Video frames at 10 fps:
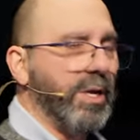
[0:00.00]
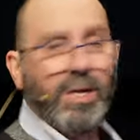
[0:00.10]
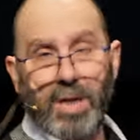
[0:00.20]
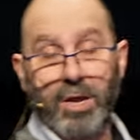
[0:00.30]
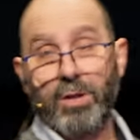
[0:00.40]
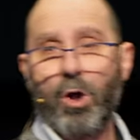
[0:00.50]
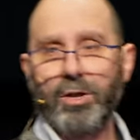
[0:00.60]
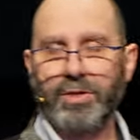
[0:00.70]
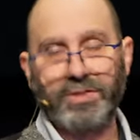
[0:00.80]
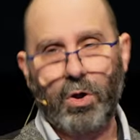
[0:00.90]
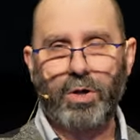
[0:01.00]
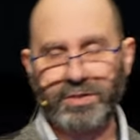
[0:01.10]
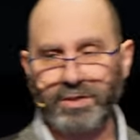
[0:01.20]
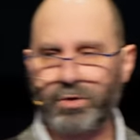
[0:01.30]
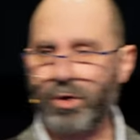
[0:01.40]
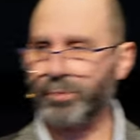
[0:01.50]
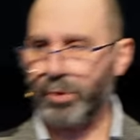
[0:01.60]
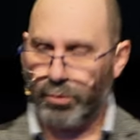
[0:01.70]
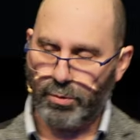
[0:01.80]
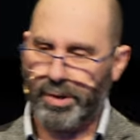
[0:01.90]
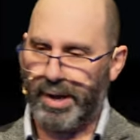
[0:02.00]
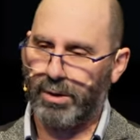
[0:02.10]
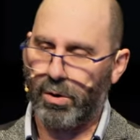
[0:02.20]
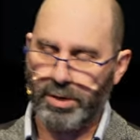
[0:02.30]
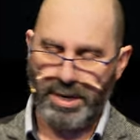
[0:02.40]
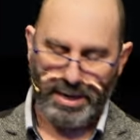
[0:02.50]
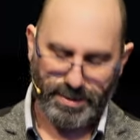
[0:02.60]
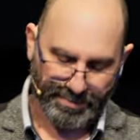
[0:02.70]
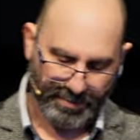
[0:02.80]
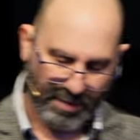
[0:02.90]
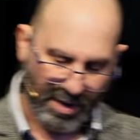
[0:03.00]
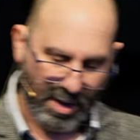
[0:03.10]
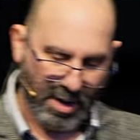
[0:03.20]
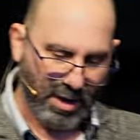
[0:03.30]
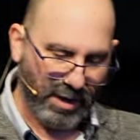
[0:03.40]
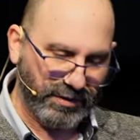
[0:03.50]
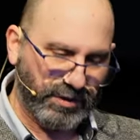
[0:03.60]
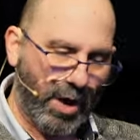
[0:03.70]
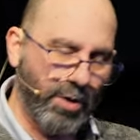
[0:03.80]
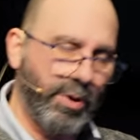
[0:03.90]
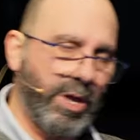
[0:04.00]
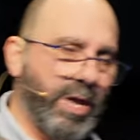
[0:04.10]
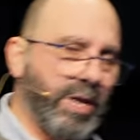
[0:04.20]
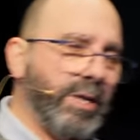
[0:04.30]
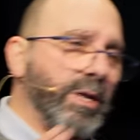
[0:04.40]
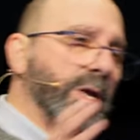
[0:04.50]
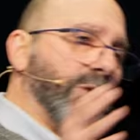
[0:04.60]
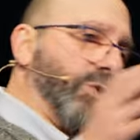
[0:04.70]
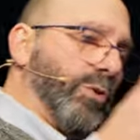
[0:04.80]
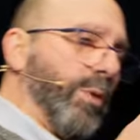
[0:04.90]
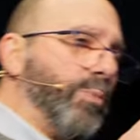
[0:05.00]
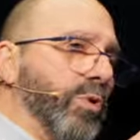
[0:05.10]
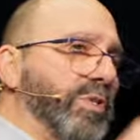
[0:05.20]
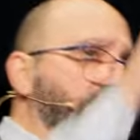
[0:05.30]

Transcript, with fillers: he, you know, he liked these guys. These guys were cool, they had long hair. And so he took the books